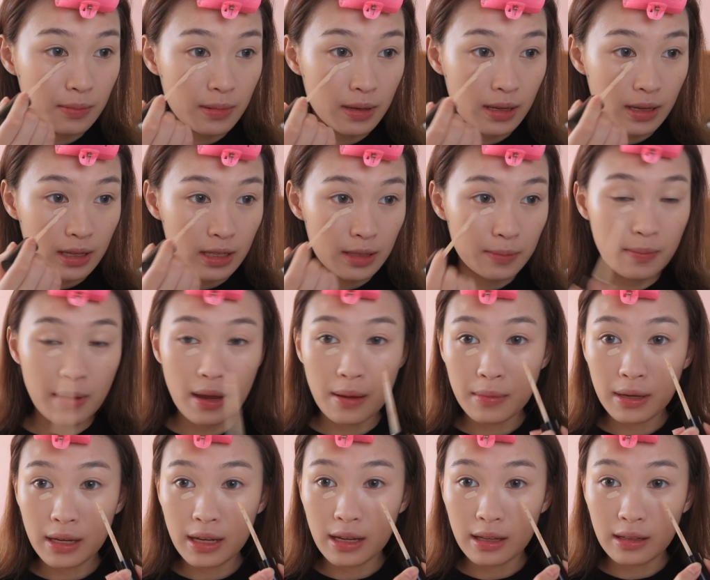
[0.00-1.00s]
be
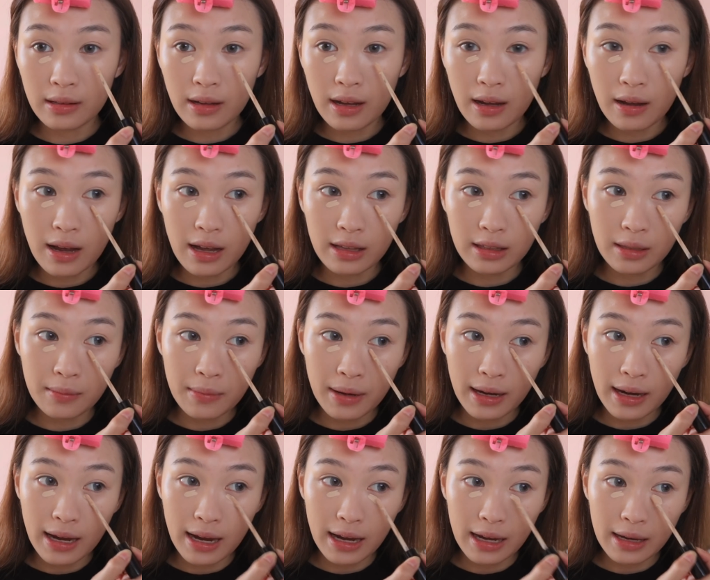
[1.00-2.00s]
spamming it under
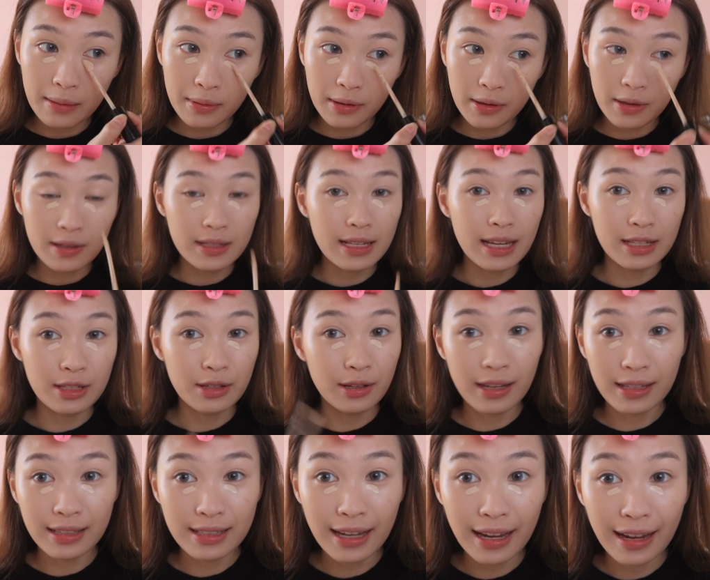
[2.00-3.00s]
my eye because, as you
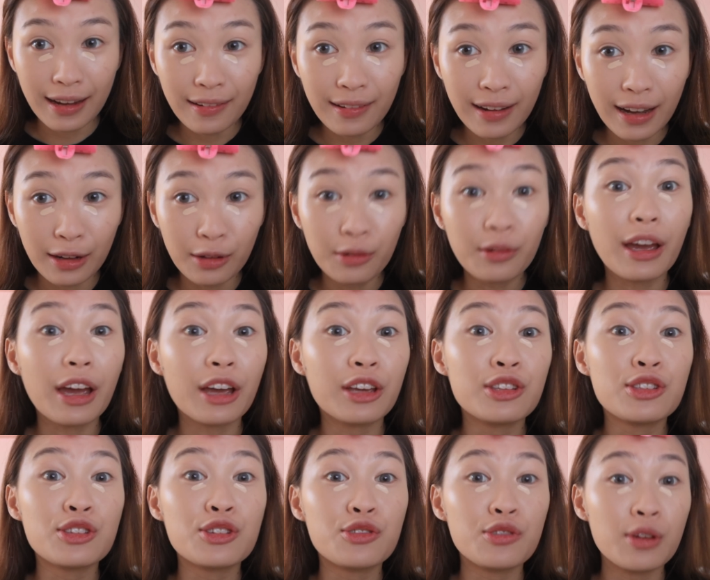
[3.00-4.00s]
can tell, I look
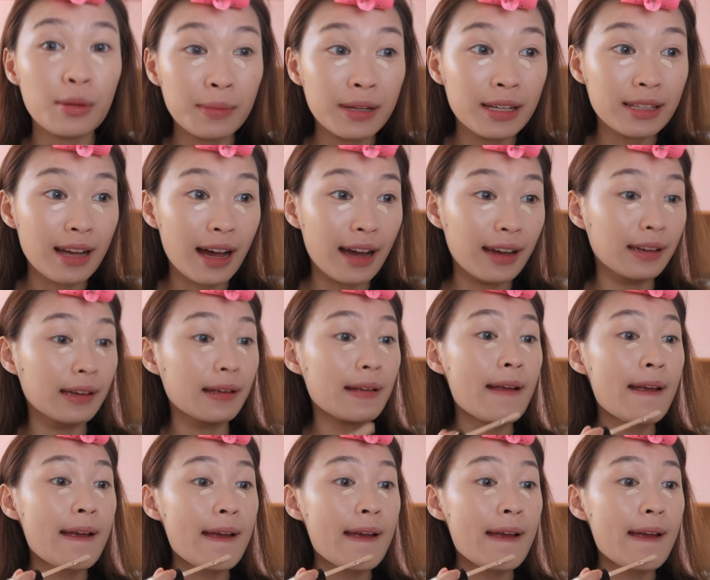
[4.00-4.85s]
extremely tired.